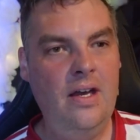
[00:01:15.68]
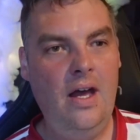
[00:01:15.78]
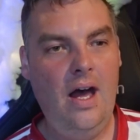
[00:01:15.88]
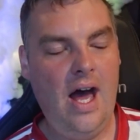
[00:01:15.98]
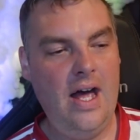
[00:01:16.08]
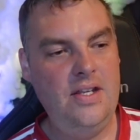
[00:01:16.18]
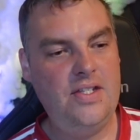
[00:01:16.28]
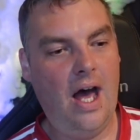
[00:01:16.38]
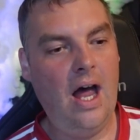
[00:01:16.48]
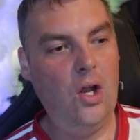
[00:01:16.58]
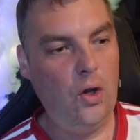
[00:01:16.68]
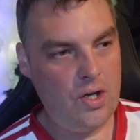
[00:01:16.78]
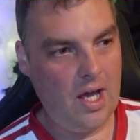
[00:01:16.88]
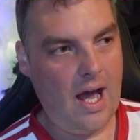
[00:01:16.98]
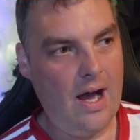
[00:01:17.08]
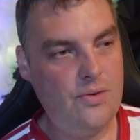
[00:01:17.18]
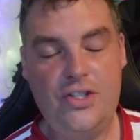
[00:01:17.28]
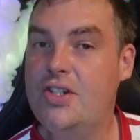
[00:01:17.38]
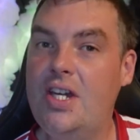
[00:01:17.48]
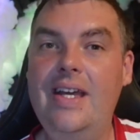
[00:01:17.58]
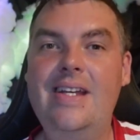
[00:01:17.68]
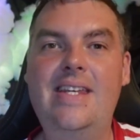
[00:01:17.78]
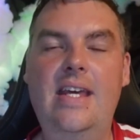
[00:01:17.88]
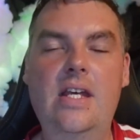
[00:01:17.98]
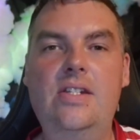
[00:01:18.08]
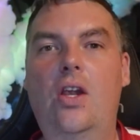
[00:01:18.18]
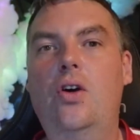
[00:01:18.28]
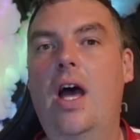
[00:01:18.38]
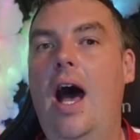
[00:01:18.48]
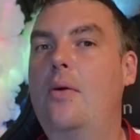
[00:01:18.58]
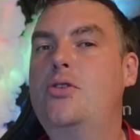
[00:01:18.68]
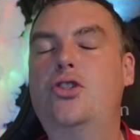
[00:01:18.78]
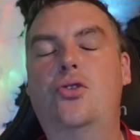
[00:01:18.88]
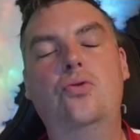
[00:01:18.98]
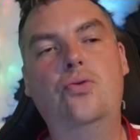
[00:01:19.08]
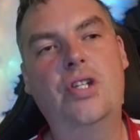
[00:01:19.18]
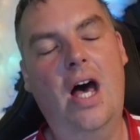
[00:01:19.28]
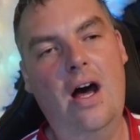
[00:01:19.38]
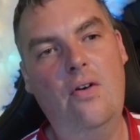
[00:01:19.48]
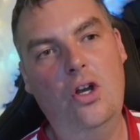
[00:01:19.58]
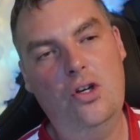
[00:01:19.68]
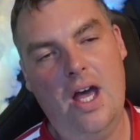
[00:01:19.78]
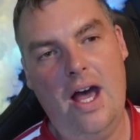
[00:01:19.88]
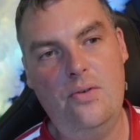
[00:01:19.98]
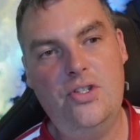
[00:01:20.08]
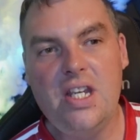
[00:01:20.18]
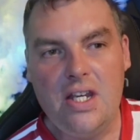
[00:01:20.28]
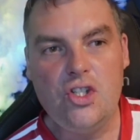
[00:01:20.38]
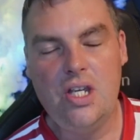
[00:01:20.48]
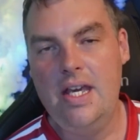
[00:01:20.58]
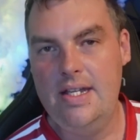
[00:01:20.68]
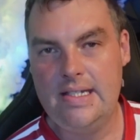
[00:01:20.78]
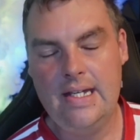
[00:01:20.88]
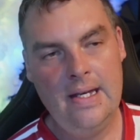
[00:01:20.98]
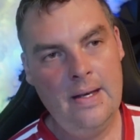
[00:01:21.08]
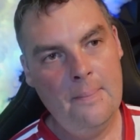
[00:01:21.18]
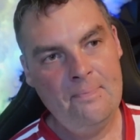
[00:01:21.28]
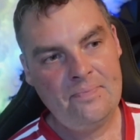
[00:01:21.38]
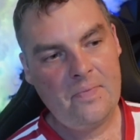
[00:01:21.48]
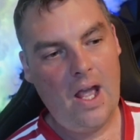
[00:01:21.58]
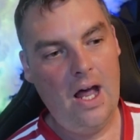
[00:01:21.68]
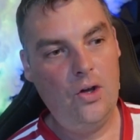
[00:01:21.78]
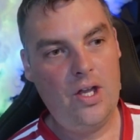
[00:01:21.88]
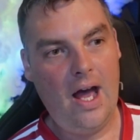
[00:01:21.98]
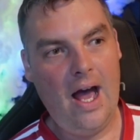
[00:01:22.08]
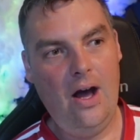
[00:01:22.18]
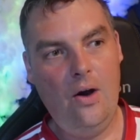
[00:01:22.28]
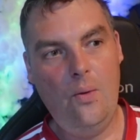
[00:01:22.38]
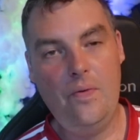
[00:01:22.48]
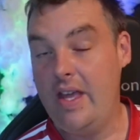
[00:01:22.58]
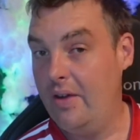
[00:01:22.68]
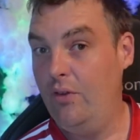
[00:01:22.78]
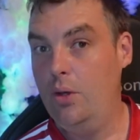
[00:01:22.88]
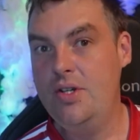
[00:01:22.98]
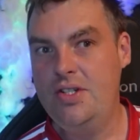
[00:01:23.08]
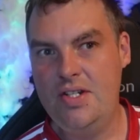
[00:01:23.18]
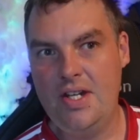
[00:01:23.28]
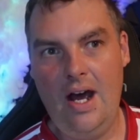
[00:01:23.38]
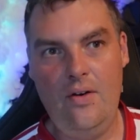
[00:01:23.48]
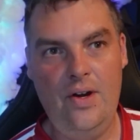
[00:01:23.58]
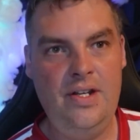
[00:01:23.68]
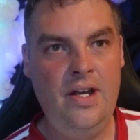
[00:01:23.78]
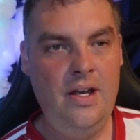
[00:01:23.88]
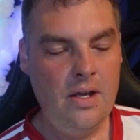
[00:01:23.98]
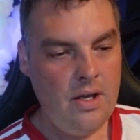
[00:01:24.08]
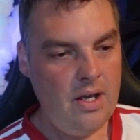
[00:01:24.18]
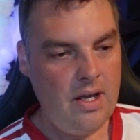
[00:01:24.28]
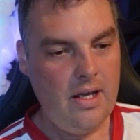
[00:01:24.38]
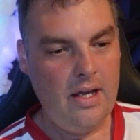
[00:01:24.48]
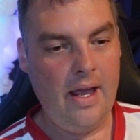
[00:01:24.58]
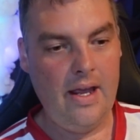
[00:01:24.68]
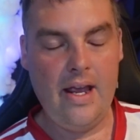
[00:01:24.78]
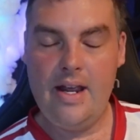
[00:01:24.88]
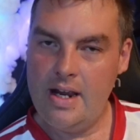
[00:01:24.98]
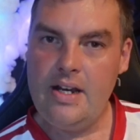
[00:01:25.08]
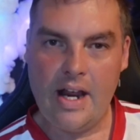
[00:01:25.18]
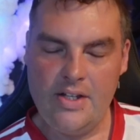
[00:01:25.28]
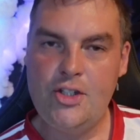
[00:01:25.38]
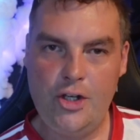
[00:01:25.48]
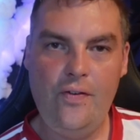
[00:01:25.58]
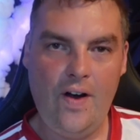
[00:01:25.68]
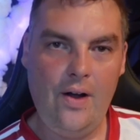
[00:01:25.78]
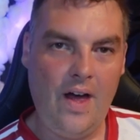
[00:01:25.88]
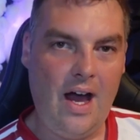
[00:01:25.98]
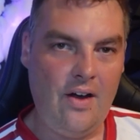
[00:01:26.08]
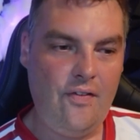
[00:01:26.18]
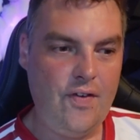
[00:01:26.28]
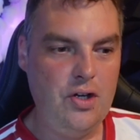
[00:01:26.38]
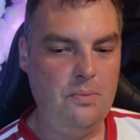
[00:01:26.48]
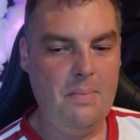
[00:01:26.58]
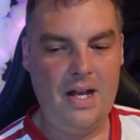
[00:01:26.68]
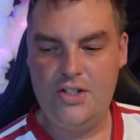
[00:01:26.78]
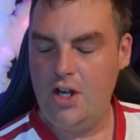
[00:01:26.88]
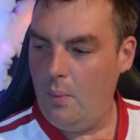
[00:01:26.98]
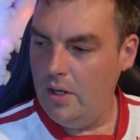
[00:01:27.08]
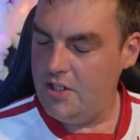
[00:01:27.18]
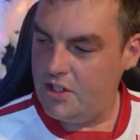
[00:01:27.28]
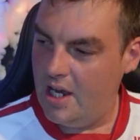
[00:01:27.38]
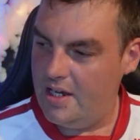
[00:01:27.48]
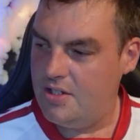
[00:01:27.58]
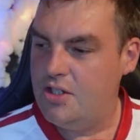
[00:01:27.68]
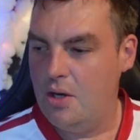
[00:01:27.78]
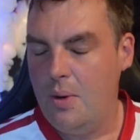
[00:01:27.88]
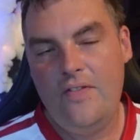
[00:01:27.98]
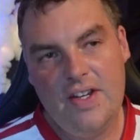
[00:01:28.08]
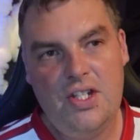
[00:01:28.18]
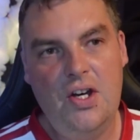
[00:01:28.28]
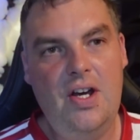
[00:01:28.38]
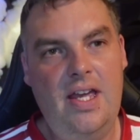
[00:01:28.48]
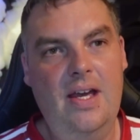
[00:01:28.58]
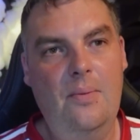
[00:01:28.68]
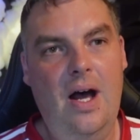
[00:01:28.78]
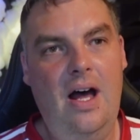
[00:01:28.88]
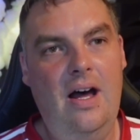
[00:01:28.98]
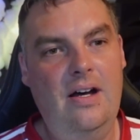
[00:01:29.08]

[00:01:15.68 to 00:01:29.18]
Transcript: And I look at how society is, I look at how schools are, I look at how teaching is, I look at how the influences are, and it's tough out there for young men. So I wanted to do a video here where